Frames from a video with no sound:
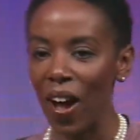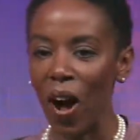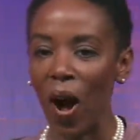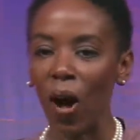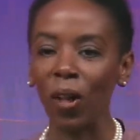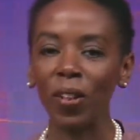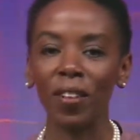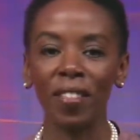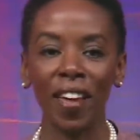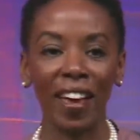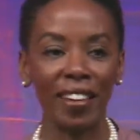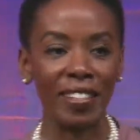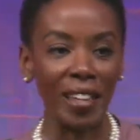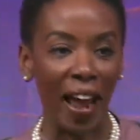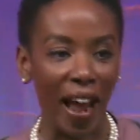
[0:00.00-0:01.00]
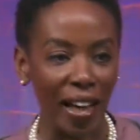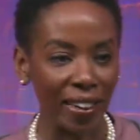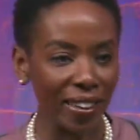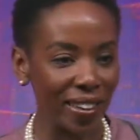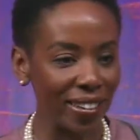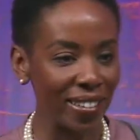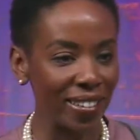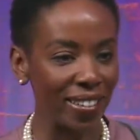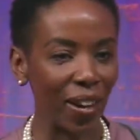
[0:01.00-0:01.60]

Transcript: all of that talent,